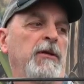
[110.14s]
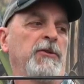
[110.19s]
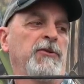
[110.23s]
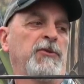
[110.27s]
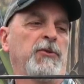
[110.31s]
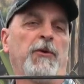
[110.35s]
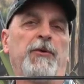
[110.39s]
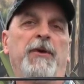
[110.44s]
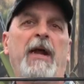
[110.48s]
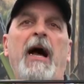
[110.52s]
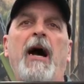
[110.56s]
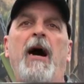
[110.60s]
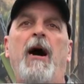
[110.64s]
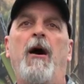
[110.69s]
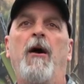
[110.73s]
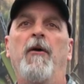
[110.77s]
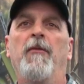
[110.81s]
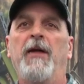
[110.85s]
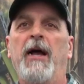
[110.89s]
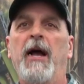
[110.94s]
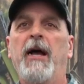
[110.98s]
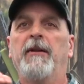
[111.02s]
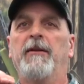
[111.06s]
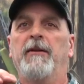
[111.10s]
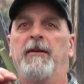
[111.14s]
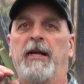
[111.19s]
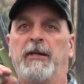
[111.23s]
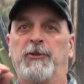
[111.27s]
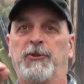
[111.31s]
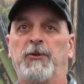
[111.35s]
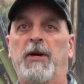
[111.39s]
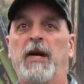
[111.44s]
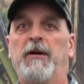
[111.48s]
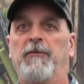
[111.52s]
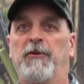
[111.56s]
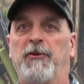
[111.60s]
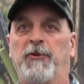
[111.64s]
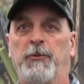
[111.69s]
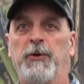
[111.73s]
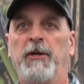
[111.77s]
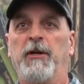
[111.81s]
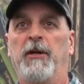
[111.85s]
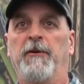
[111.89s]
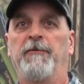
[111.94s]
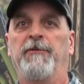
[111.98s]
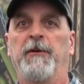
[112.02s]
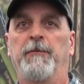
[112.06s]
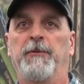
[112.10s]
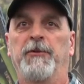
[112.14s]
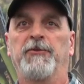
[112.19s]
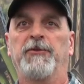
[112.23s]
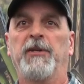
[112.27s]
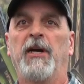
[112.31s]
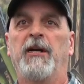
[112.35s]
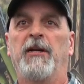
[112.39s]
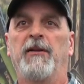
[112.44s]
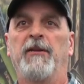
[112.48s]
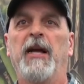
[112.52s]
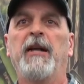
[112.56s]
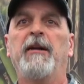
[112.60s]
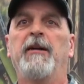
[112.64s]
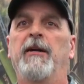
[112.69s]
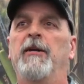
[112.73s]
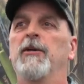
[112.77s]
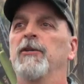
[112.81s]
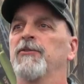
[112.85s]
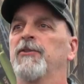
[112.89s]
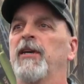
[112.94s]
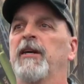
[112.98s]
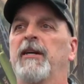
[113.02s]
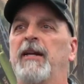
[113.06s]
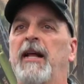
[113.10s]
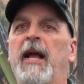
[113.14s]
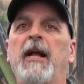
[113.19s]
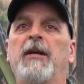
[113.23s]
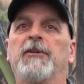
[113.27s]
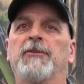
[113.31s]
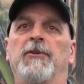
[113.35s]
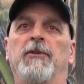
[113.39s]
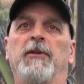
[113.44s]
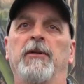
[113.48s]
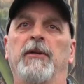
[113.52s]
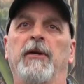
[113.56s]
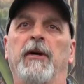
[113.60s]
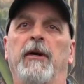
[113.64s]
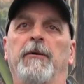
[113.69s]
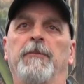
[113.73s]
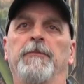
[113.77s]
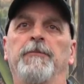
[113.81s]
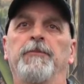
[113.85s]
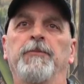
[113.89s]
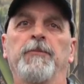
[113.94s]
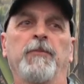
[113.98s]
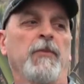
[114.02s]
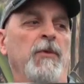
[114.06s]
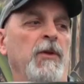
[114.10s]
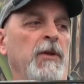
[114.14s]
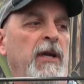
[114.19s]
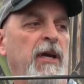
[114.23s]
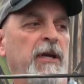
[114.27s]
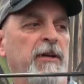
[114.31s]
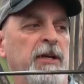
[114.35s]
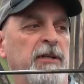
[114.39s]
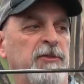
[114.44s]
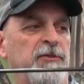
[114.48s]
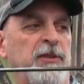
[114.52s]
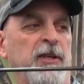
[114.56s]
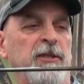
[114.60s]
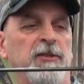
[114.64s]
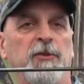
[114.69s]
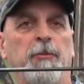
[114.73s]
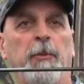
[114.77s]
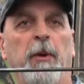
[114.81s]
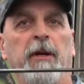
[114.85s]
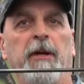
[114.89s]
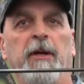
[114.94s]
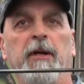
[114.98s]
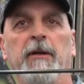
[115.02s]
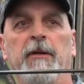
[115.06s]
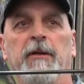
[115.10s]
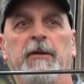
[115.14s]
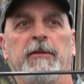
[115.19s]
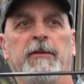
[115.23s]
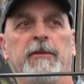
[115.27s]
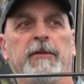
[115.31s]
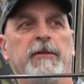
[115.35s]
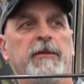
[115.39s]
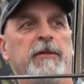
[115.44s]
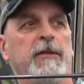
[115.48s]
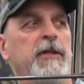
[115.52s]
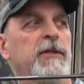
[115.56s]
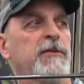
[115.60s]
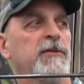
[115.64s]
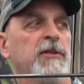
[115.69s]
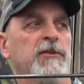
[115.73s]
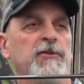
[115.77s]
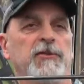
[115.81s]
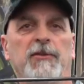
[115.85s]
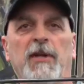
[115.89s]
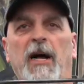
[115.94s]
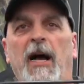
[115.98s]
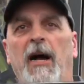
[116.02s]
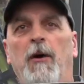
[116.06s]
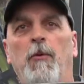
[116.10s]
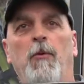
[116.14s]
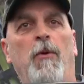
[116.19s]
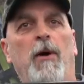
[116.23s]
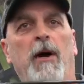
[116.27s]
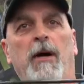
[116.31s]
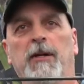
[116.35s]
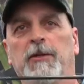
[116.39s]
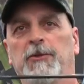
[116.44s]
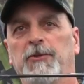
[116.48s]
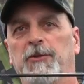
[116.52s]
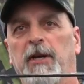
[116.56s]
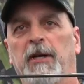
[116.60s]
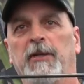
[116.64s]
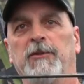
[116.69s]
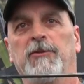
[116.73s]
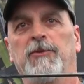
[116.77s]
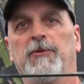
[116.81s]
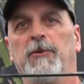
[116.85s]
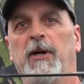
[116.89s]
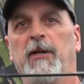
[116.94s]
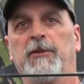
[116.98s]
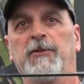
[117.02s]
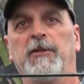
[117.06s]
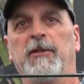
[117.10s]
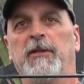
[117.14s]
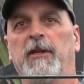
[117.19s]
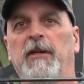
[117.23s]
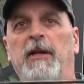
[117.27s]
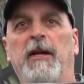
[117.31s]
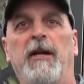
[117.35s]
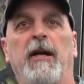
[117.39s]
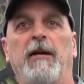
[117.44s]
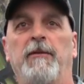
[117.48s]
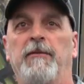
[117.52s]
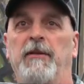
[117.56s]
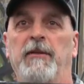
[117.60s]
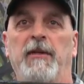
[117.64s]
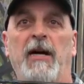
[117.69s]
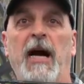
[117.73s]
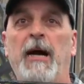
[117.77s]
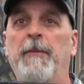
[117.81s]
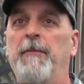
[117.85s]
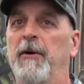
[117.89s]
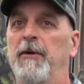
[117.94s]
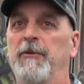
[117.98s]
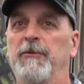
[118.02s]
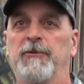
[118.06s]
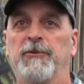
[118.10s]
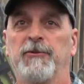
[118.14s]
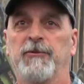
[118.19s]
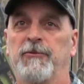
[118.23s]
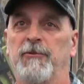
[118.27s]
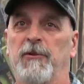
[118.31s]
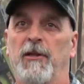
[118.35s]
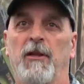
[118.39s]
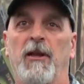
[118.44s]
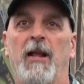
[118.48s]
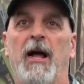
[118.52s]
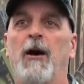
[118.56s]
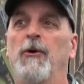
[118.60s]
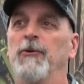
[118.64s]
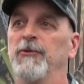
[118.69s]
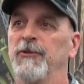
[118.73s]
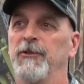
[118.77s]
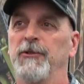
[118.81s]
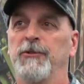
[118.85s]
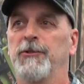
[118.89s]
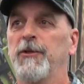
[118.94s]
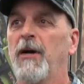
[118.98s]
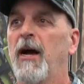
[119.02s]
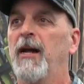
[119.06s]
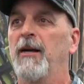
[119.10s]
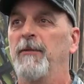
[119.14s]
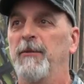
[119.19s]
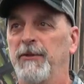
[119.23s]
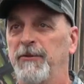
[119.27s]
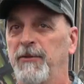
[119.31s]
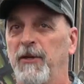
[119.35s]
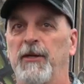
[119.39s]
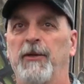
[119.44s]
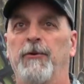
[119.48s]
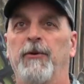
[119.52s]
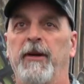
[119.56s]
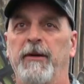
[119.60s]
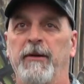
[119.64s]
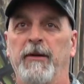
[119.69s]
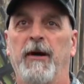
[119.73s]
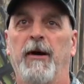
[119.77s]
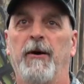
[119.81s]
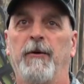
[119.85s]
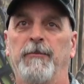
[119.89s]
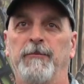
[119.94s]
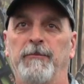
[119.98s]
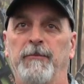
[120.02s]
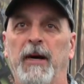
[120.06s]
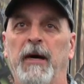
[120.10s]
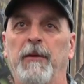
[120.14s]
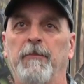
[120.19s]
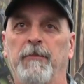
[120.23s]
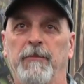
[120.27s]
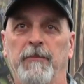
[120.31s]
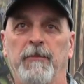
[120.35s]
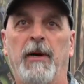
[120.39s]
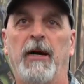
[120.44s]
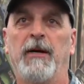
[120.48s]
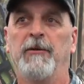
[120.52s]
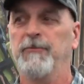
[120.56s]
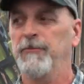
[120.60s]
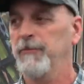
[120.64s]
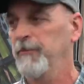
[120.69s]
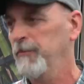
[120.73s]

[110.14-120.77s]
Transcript: So now that, at traveling 300 feet per second, that arrow's like an axle in there. And this thing's spinning, it does not want to change direction. And I'm a lousy shot, I'm going to tell you right now. My